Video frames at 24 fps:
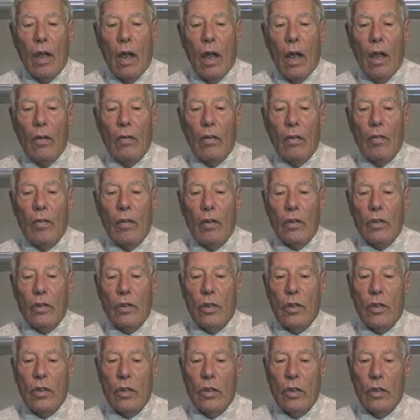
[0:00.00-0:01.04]
and,
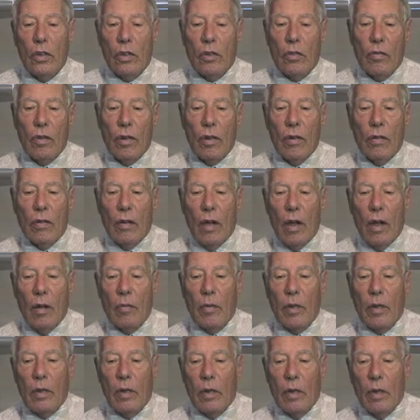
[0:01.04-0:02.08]
reversing the decree of
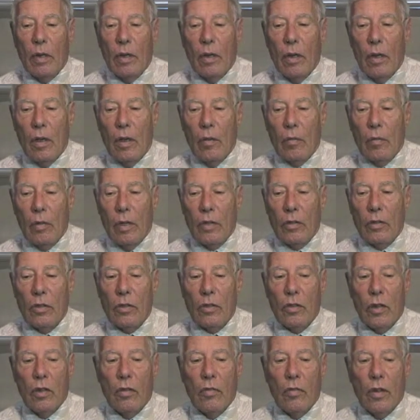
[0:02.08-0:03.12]
Haman, placed
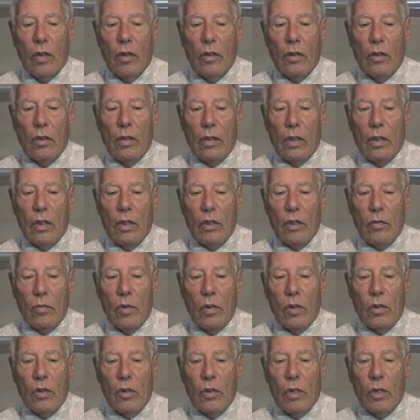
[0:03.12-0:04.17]
herself under the king's
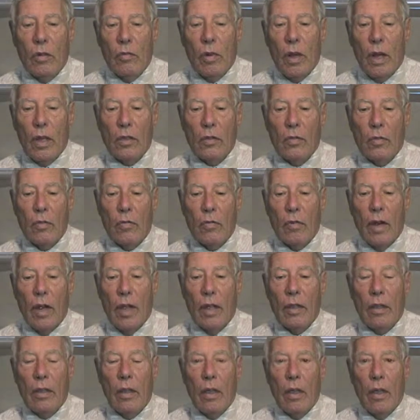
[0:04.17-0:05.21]
mercy, and possible
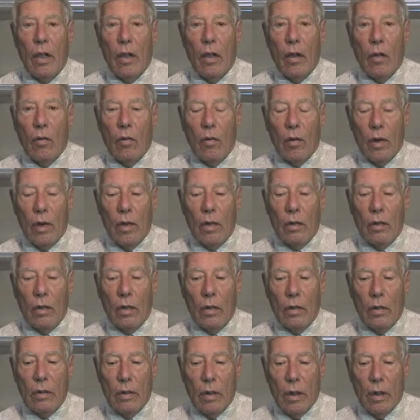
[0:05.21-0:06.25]
wrath would end in
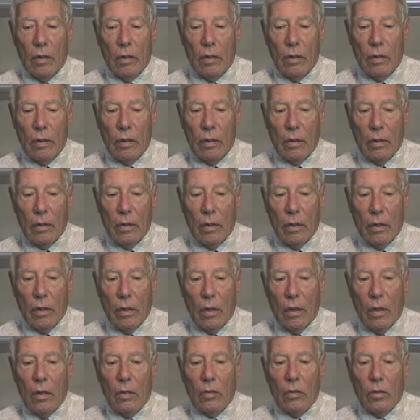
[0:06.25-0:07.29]
her death.
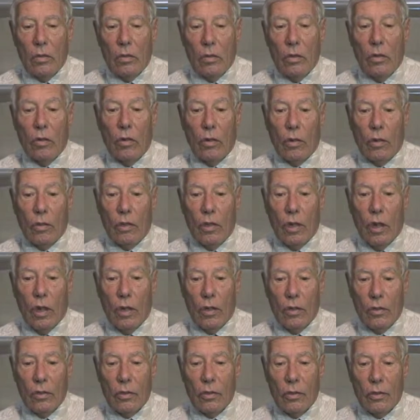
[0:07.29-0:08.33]
So she took a
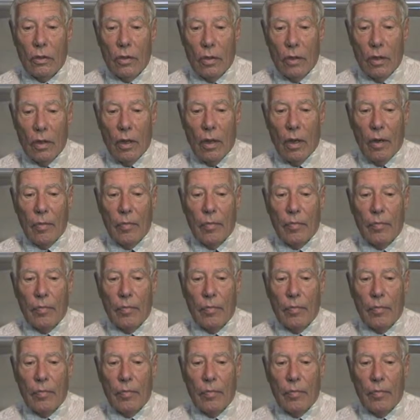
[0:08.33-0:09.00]
chance there.